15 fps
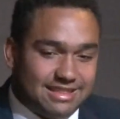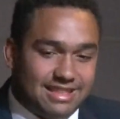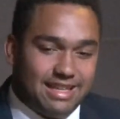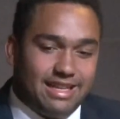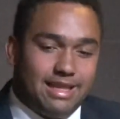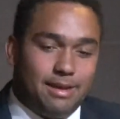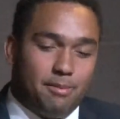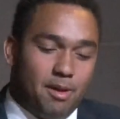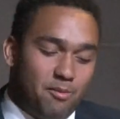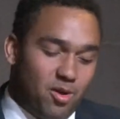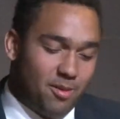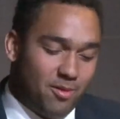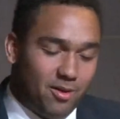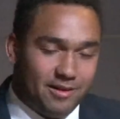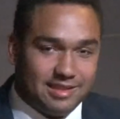to say that my
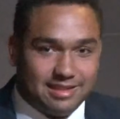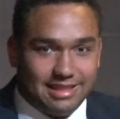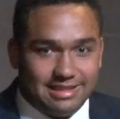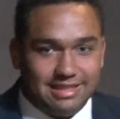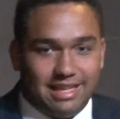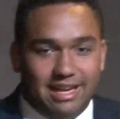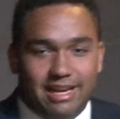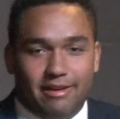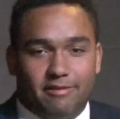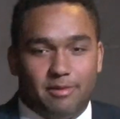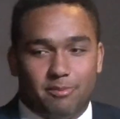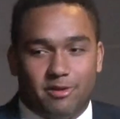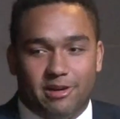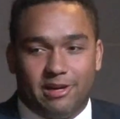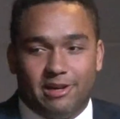mom always says that I have
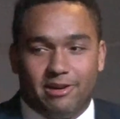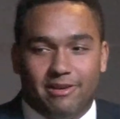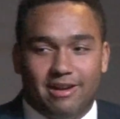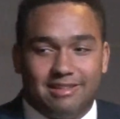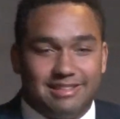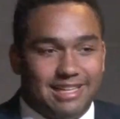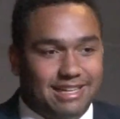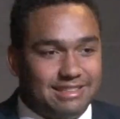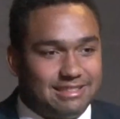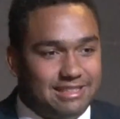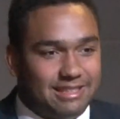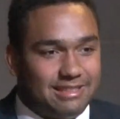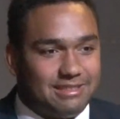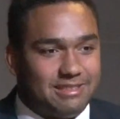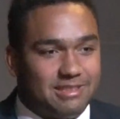the prettier dance
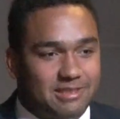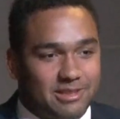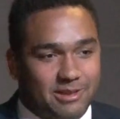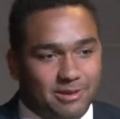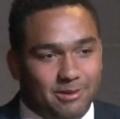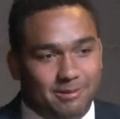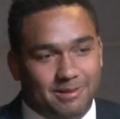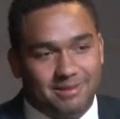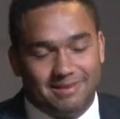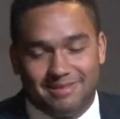dates, so.